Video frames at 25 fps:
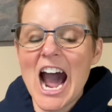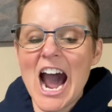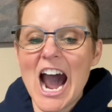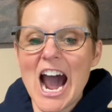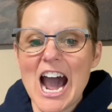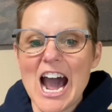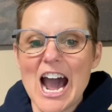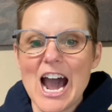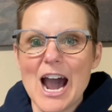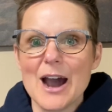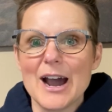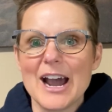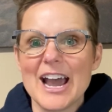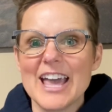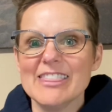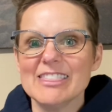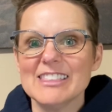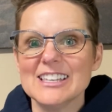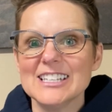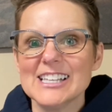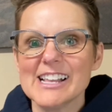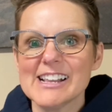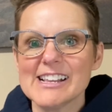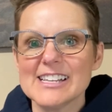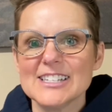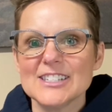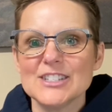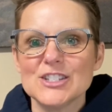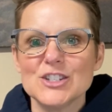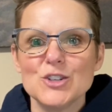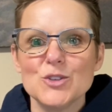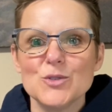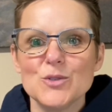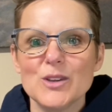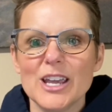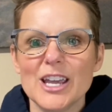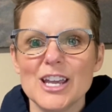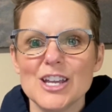And this is
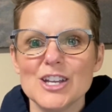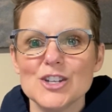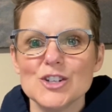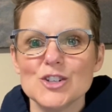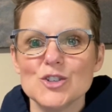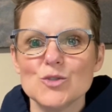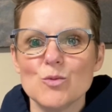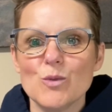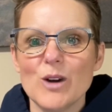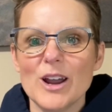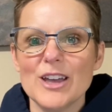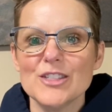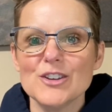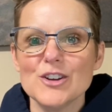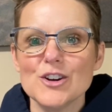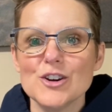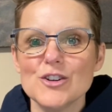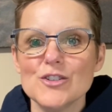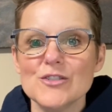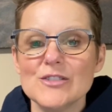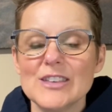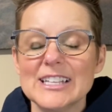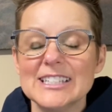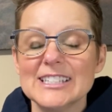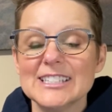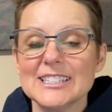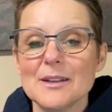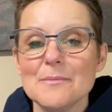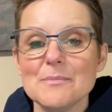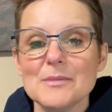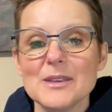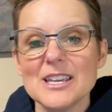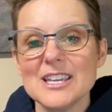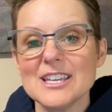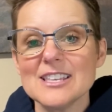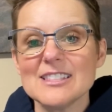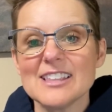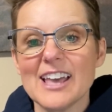to gauge whether it's
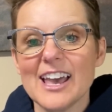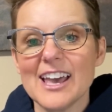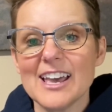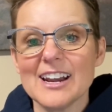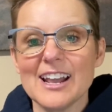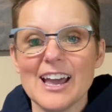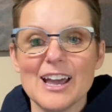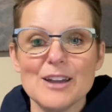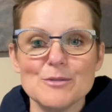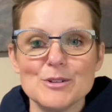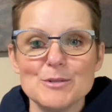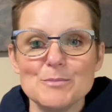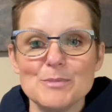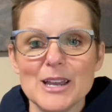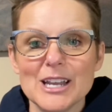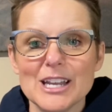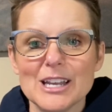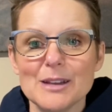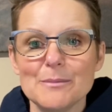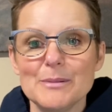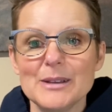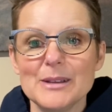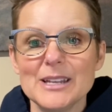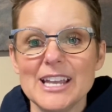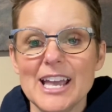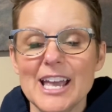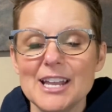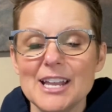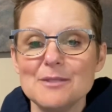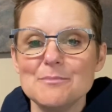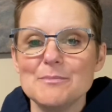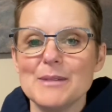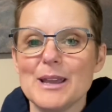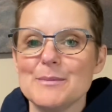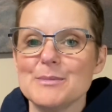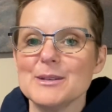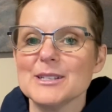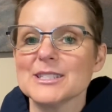something that I would pick up again.
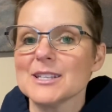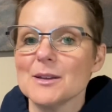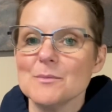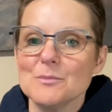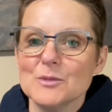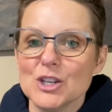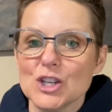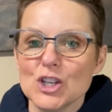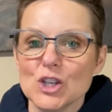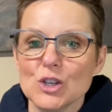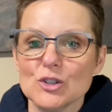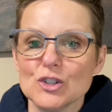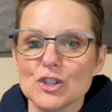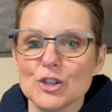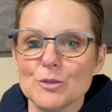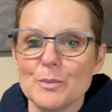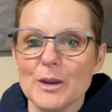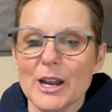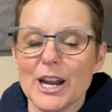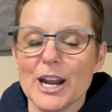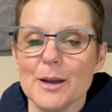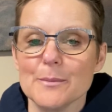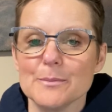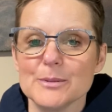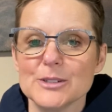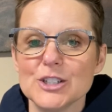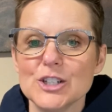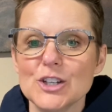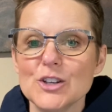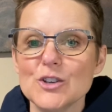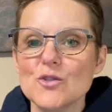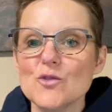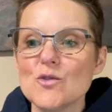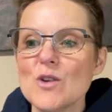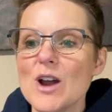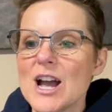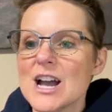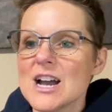Maybe it's something you should pick up
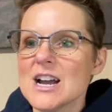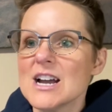too.